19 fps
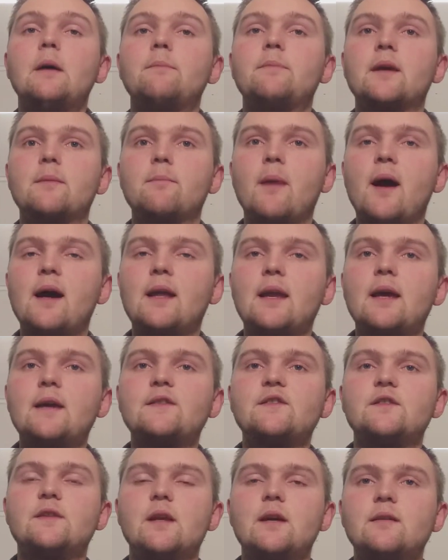
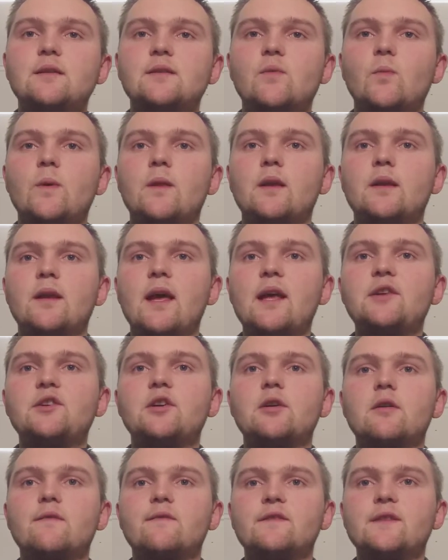Pragmatics deals with the
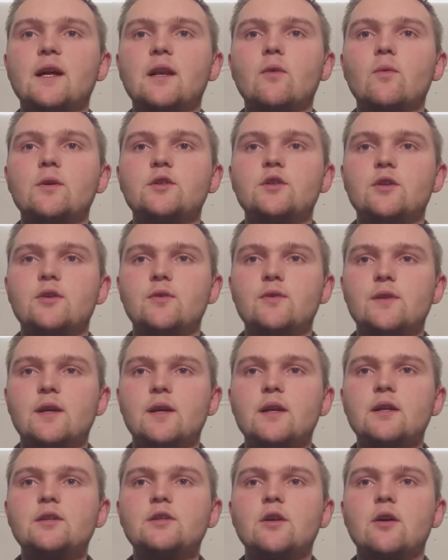nature of language
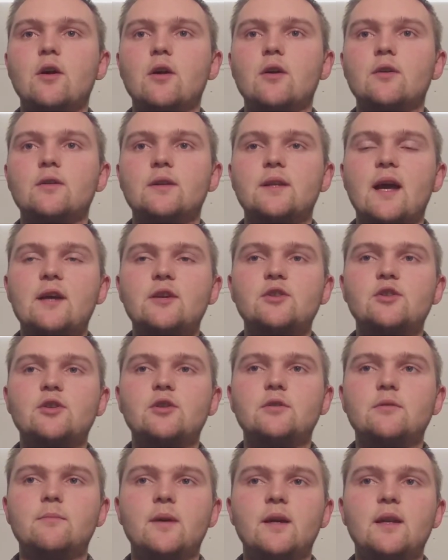usage or
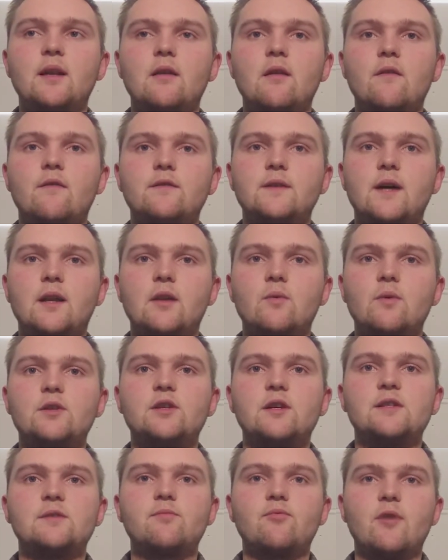contextual meaning of language
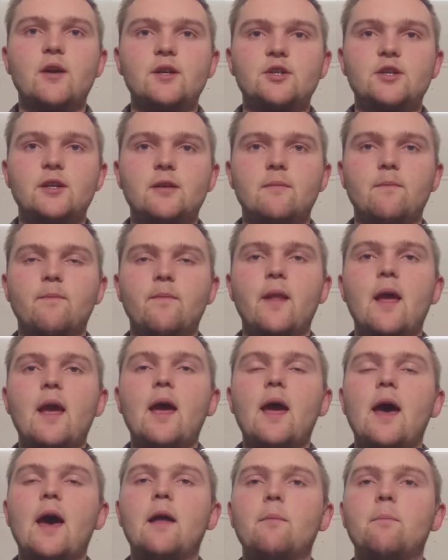expression
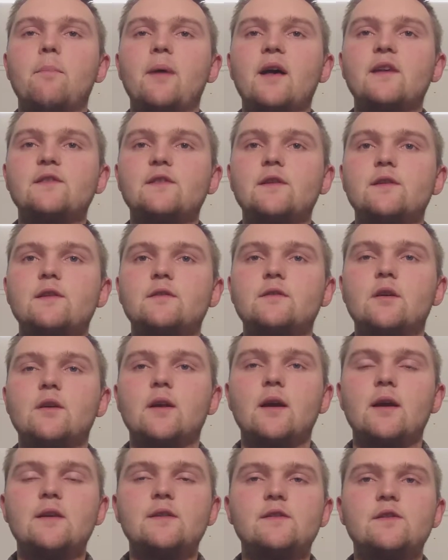and passes along
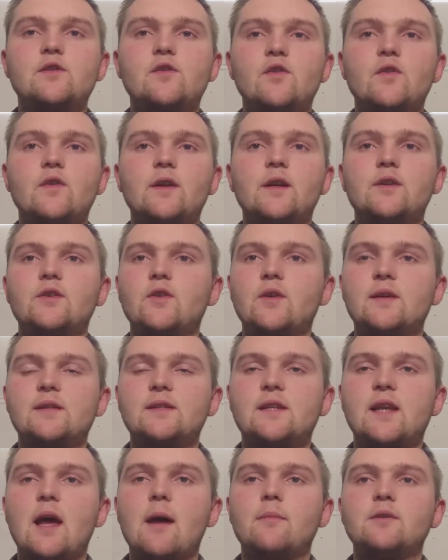history to
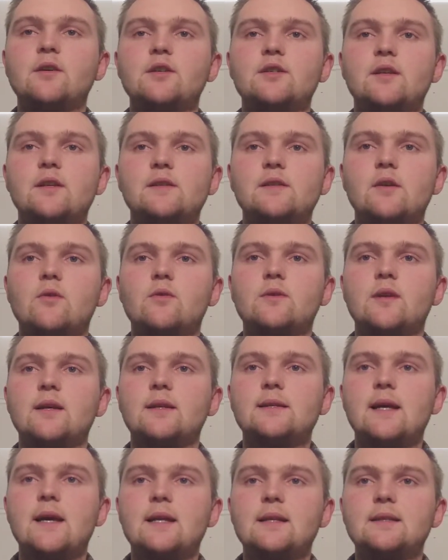establish its own
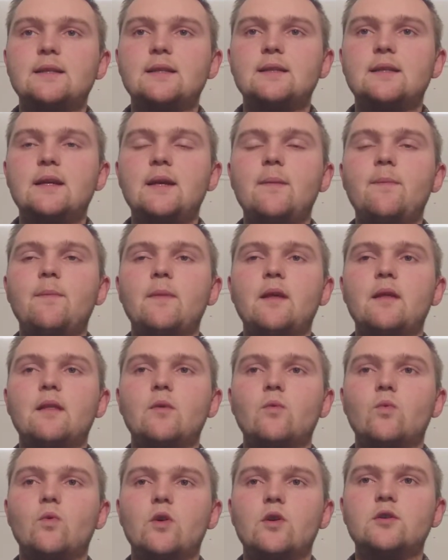identity in
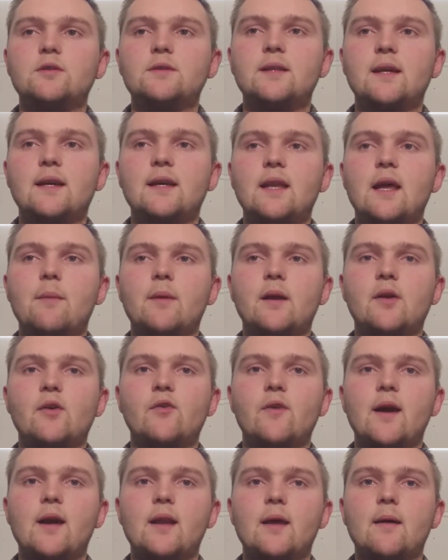the world academic
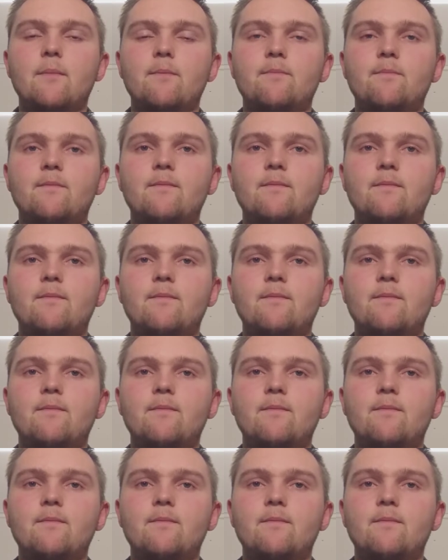arena.